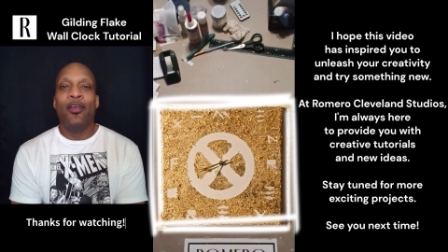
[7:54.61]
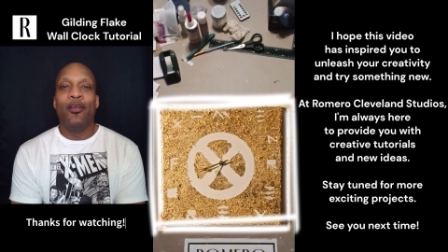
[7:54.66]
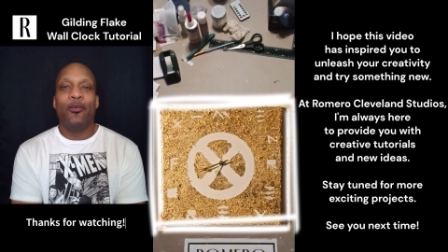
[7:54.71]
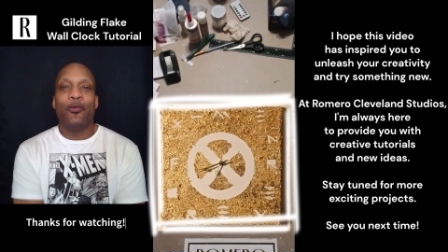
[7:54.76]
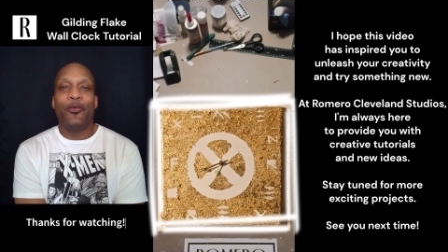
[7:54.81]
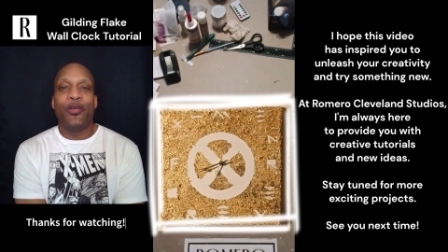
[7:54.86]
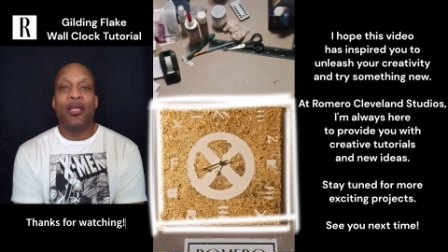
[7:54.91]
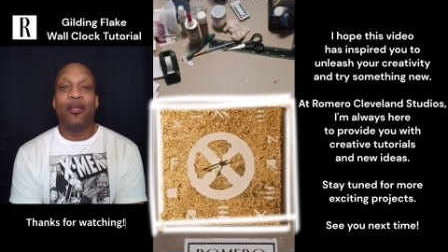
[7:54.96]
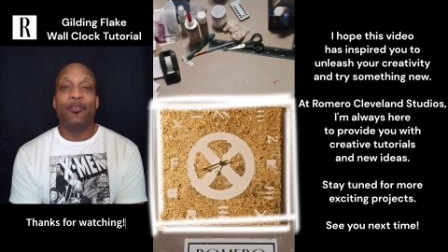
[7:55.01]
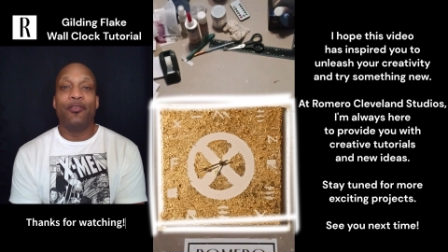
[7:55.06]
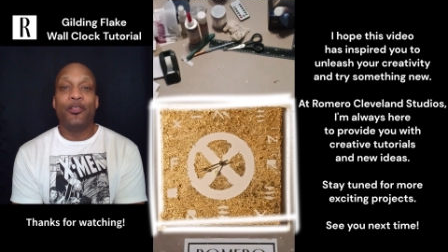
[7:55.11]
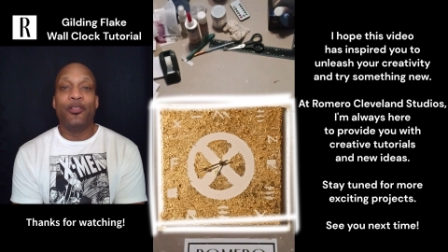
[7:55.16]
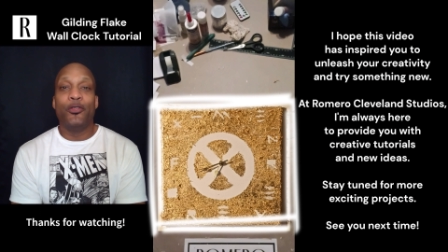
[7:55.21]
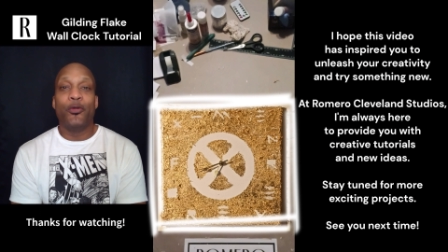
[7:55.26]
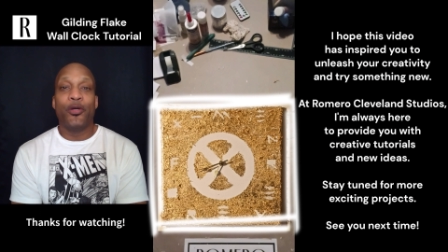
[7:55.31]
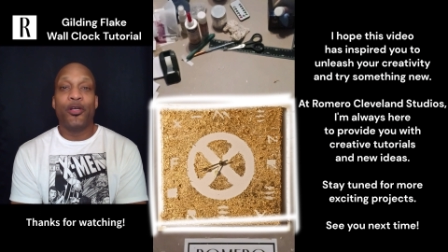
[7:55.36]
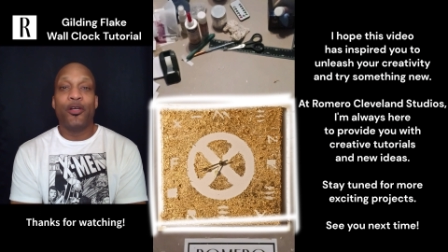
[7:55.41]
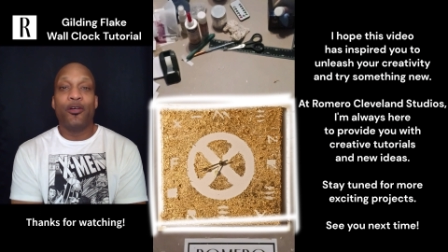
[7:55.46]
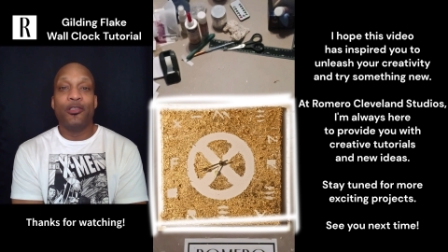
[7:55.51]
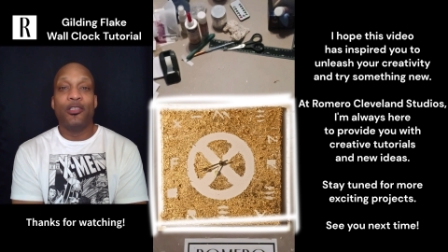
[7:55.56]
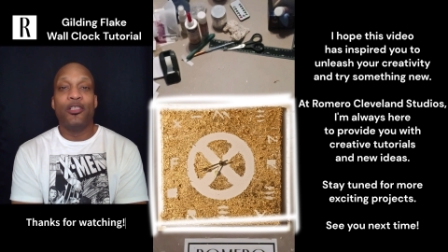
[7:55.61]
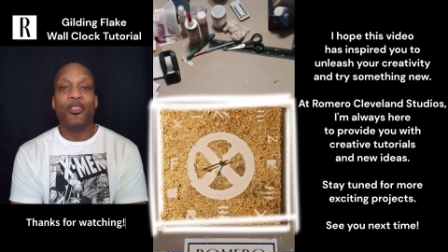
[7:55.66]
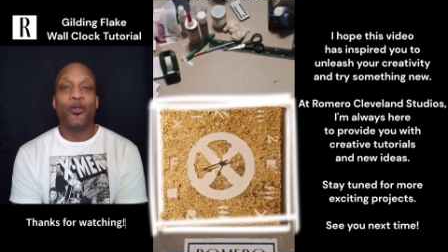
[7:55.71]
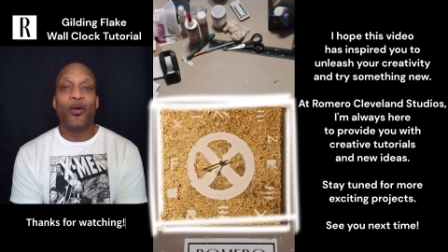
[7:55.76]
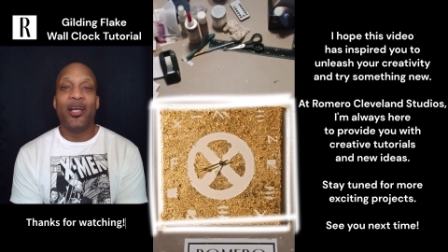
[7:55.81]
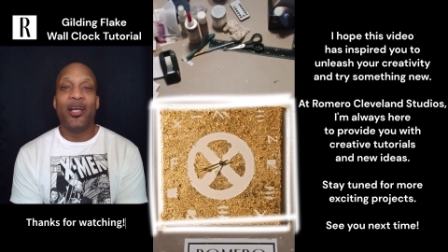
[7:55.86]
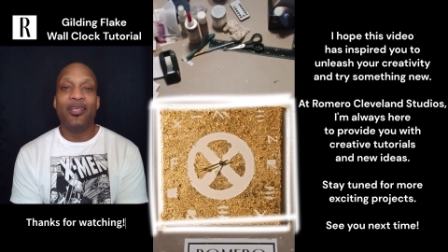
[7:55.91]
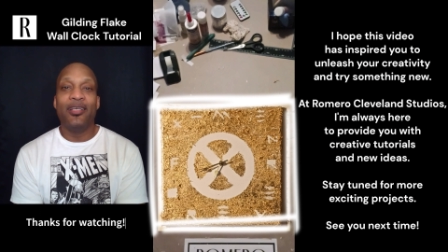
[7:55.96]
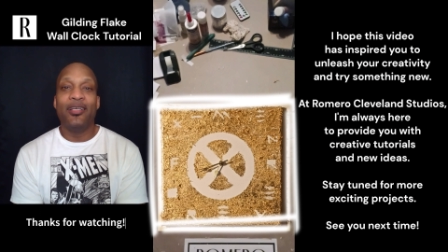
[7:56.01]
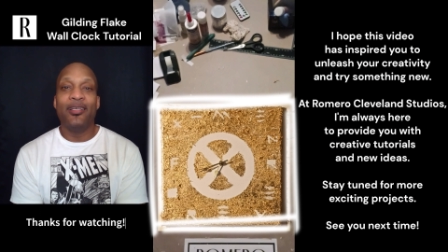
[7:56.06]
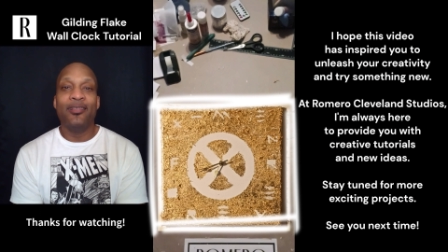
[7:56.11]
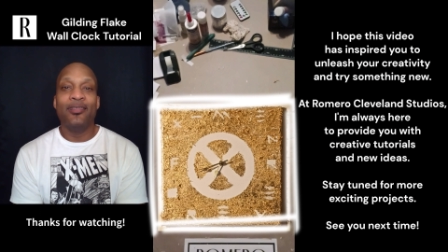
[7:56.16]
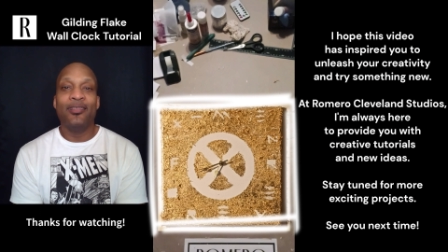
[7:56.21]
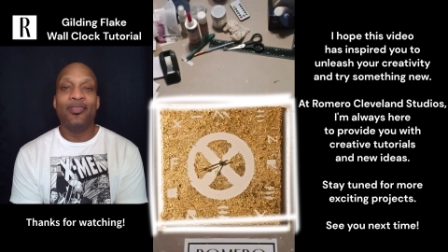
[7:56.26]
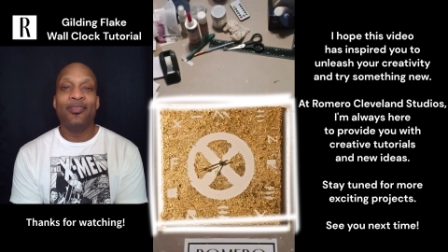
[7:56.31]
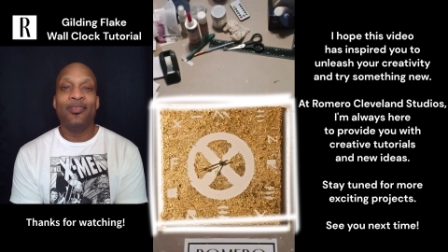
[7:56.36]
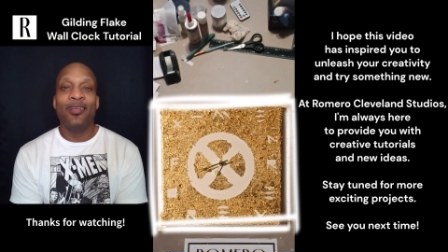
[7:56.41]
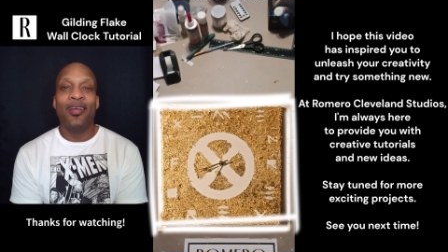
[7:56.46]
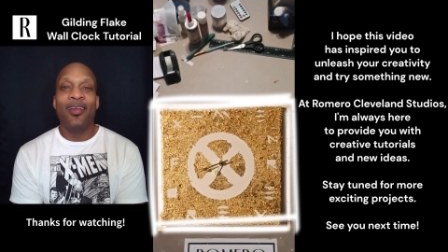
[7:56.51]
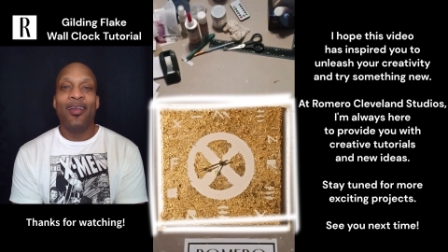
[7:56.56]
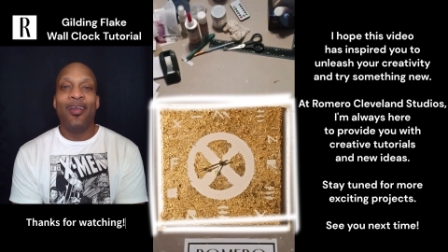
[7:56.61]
creative tutorials and new ideas.